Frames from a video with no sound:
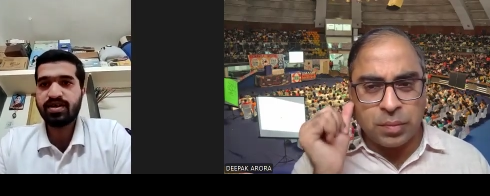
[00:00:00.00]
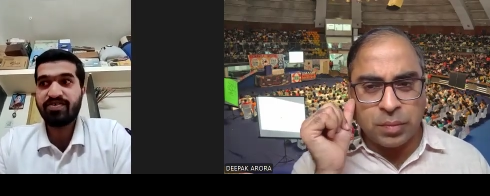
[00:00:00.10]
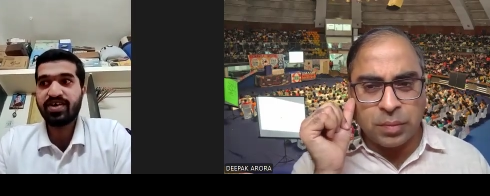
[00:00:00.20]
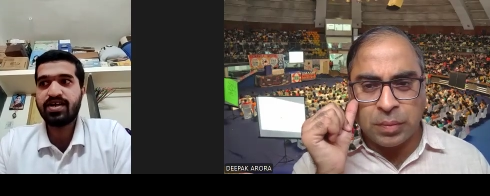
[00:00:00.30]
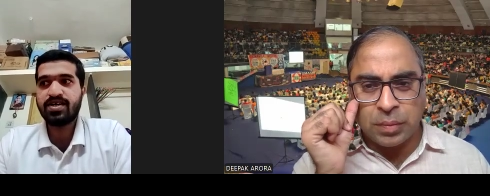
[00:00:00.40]
Speaker 1: the
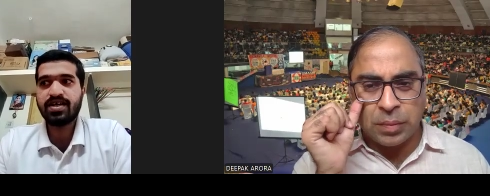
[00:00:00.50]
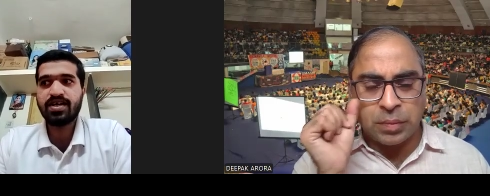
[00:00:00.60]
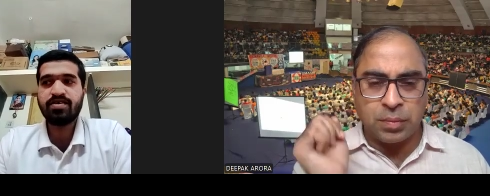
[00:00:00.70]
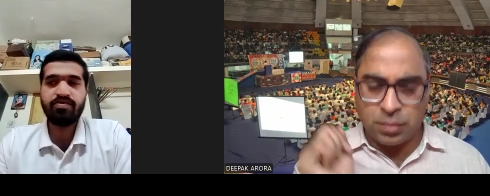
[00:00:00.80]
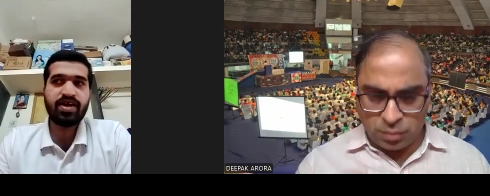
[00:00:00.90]

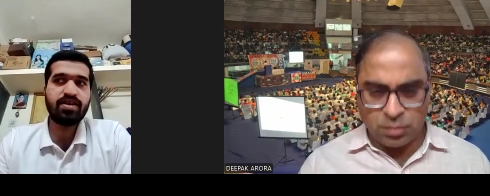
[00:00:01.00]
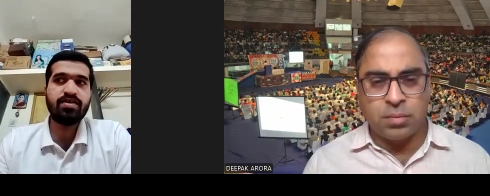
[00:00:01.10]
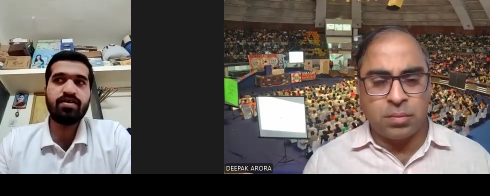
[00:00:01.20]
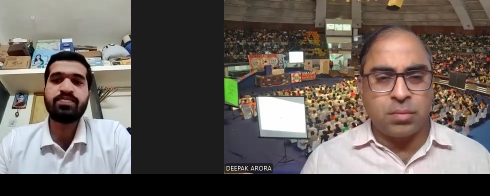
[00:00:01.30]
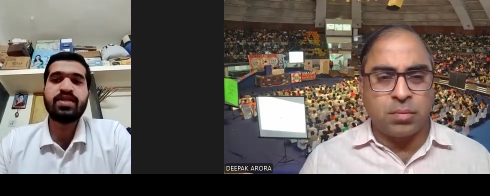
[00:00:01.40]
difficulty
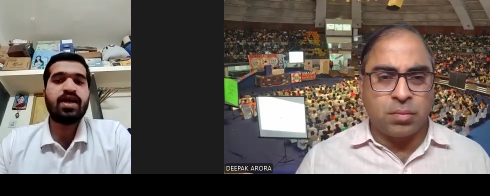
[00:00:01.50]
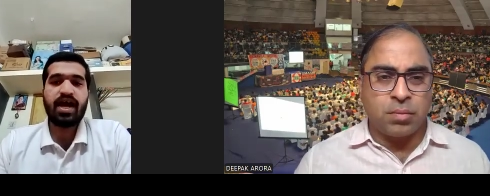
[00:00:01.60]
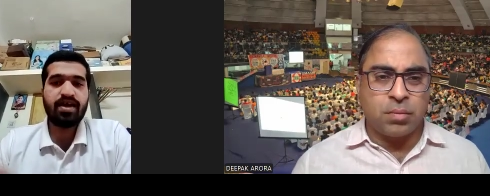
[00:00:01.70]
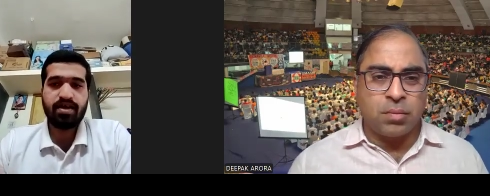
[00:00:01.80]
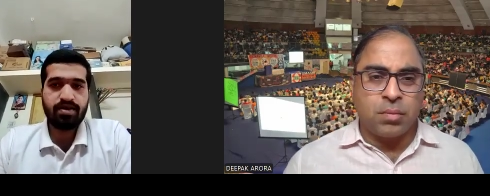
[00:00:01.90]
when
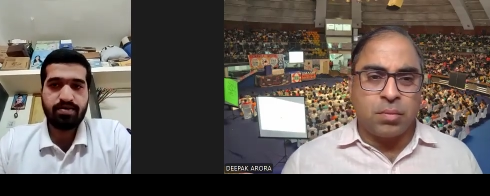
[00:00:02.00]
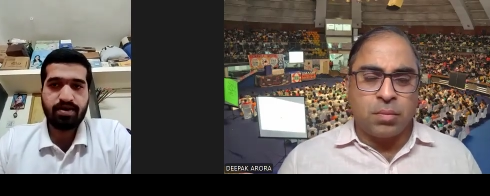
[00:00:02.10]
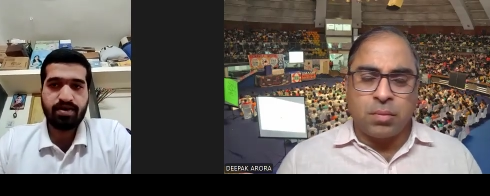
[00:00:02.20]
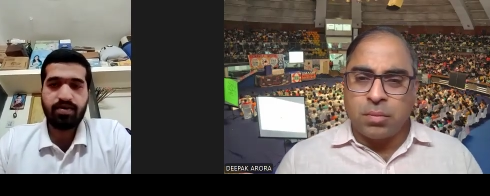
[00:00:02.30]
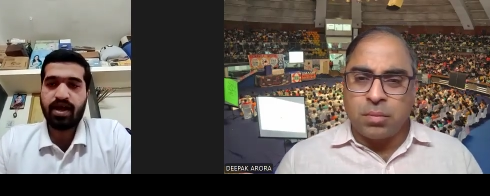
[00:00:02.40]

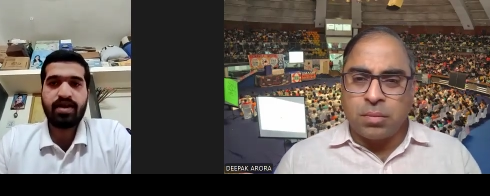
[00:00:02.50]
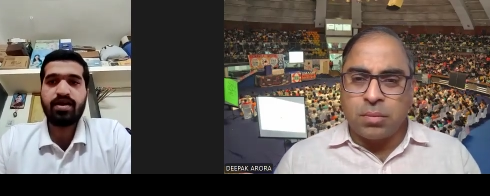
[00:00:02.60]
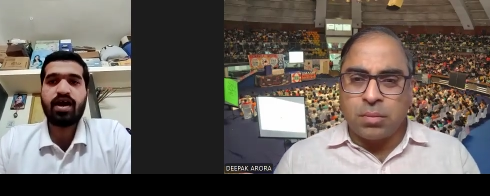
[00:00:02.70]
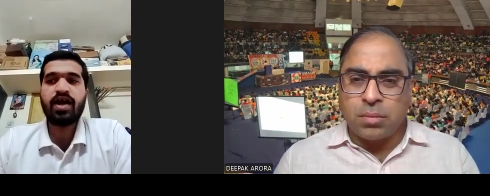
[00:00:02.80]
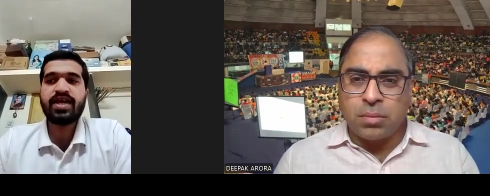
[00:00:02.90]

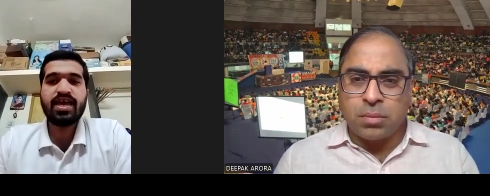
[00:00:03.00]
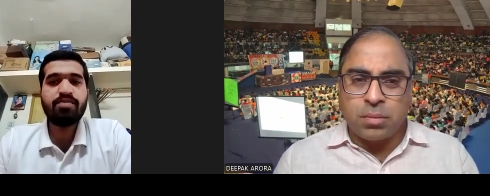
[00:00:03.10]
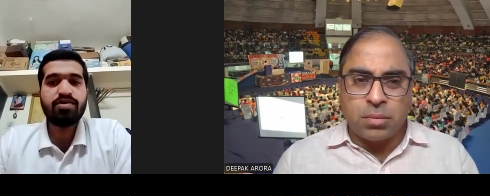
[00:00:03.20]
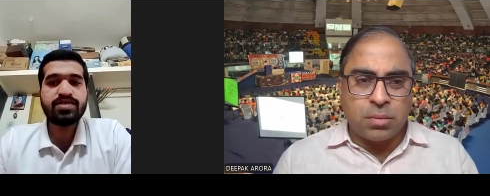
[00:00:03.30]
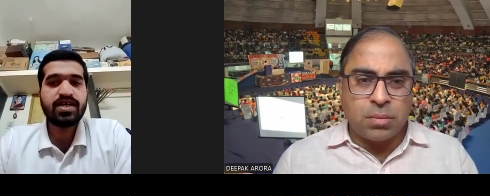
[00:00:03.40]
I
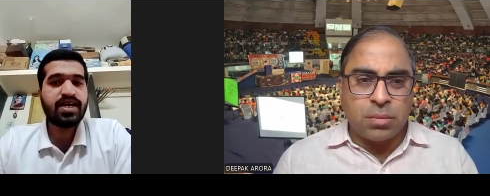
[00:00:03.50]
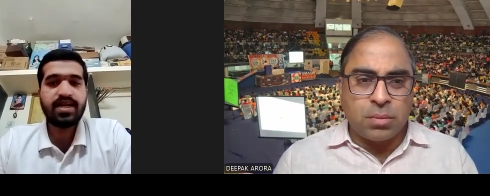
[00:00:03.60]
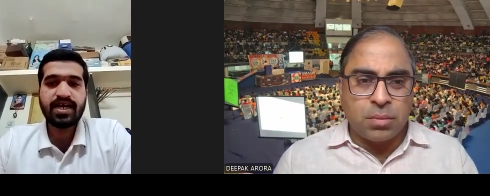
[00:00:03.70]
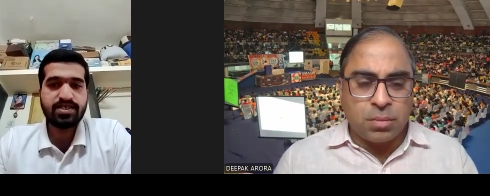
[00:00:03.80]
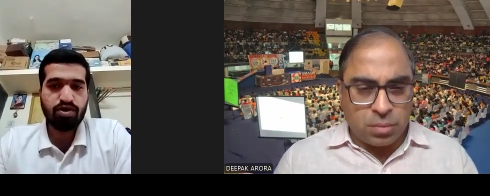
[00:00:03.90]
came outside
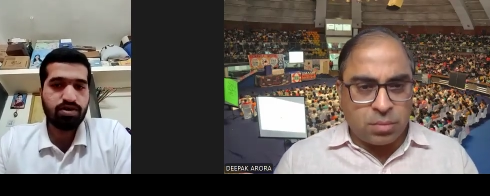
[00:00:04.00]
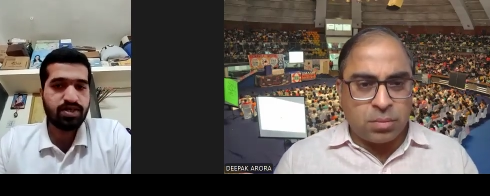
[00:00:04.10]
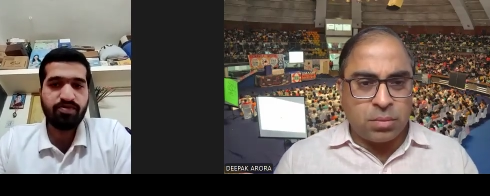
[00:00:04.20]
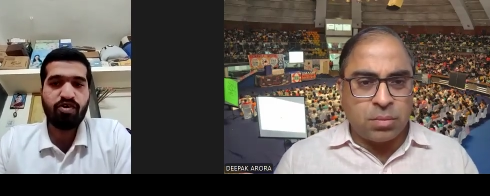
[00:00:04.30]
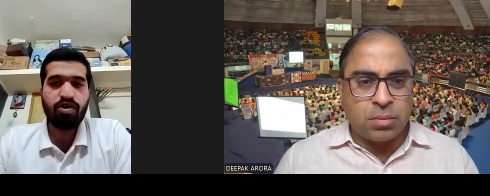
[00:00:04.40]
and I saw
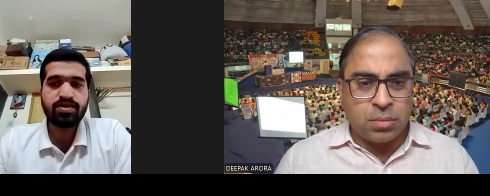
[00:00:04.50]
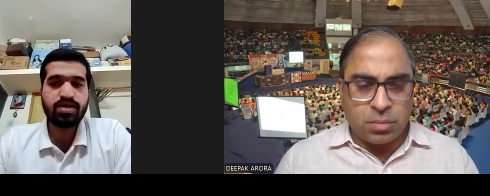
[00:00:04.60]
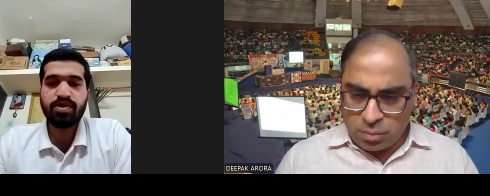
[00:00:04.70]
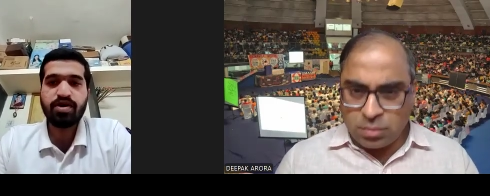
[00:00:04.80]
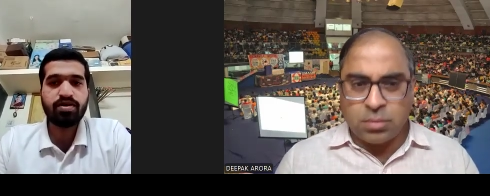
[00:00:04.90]
some
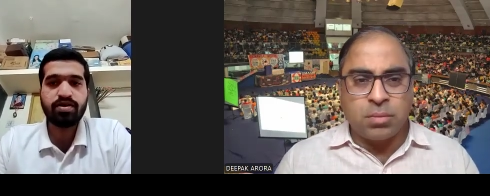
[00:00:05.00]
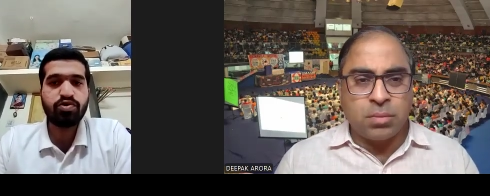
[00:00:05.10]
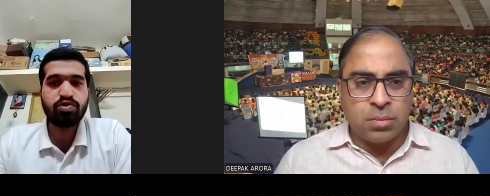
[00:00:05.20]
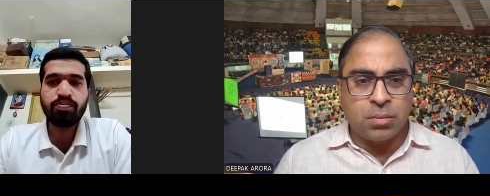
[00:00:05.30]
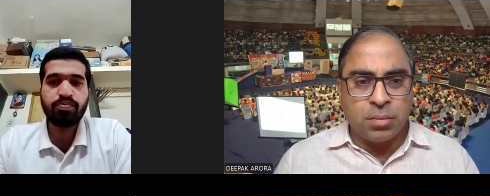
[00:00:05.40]
WhatsApp or
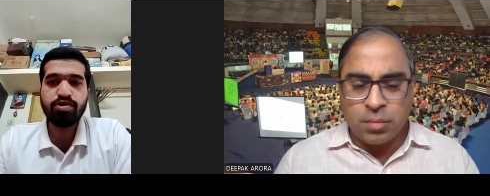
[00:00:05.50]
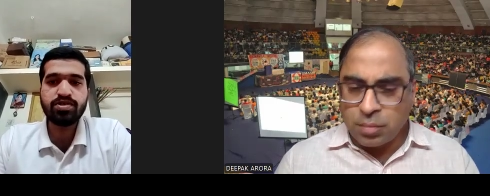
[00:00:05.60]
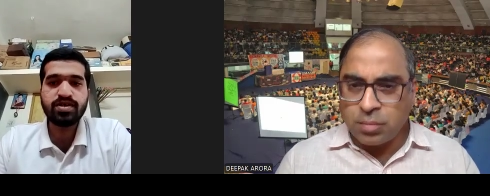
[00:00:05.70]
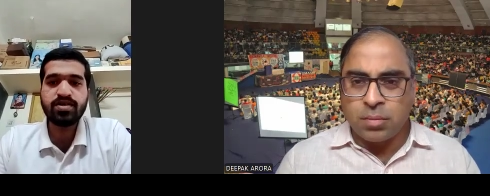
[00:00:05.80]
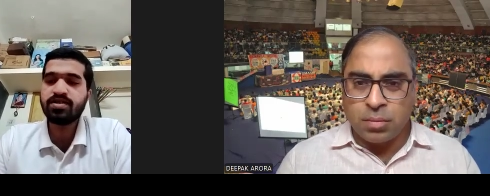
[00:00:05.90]
YouTube polls, sir.